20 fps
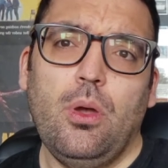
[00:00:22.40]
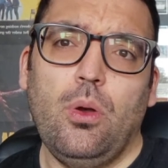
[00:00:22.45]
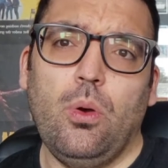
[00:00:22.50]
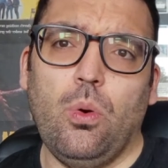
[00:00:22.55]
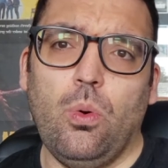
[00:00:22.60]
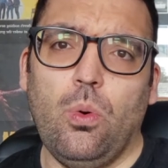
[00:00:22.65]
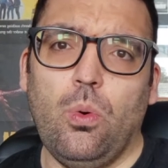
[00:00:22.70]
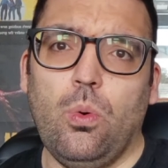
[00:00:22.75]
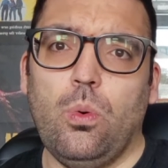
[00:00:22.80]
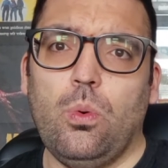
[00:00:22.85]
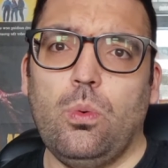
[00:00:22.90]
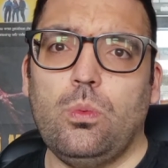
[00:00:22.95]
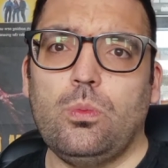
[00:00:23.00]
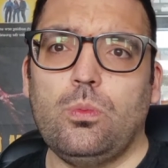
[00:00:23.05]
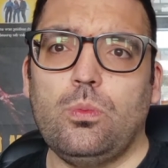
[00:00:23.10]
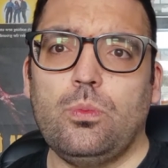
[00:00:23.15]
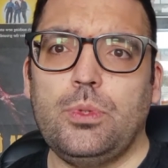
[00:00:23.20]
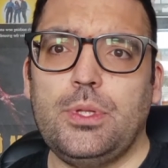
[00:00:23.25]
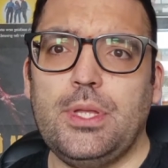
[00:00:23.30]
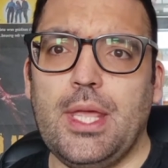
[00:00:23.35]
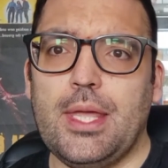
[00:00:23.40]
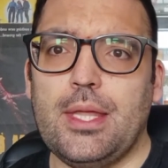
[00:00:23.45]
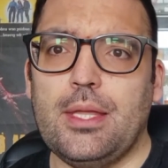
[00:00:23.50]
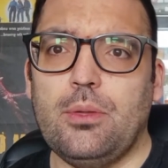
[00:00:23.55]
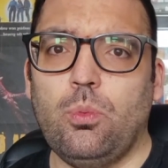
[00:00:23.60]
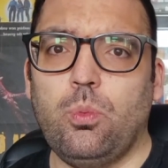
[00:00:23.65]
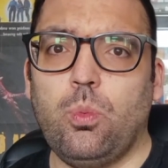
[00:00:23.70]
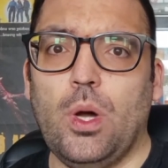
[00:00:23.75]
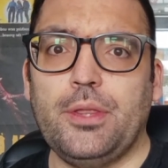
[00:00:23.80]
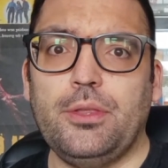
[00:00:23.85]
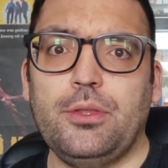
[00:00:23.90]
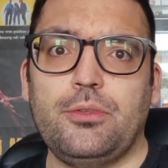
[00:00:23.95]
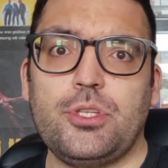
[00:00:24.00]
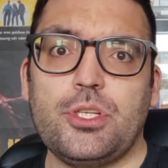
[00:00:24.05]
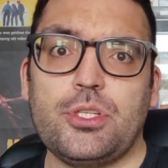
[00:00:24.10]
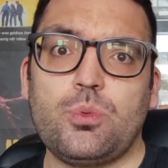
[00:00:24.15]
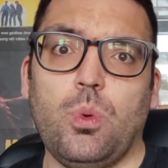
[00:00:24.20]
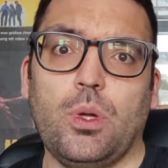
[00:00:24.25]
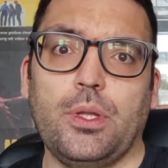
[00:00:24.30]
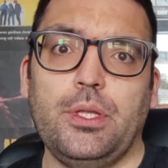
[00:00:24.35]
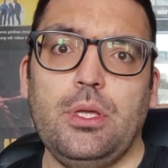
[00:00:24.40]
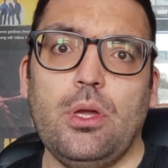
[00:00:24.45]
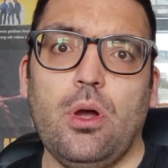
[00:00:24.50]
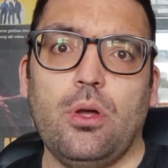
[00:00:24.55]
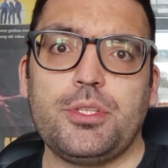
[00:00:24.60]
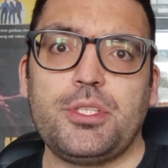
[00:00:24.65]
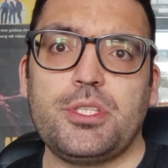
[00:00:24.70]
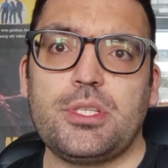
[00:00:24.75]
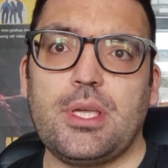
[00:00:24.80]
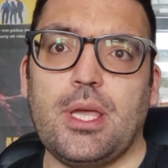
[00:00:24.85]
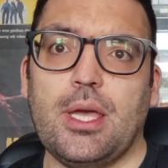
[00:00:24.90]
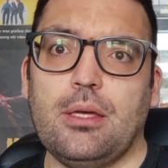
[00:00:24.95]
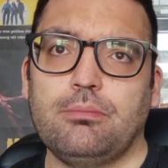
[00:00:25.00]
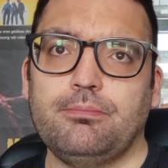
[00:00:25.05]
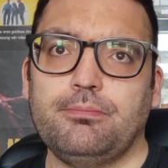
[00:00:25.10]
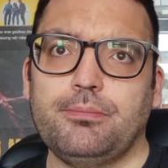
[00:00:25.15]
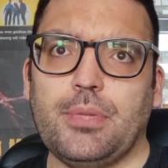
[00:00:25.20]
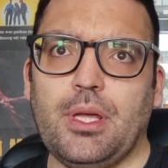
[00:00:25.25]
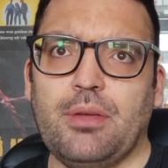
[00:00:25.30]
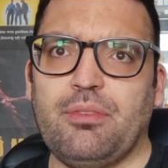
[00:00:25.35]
who did won just won the Oscar, I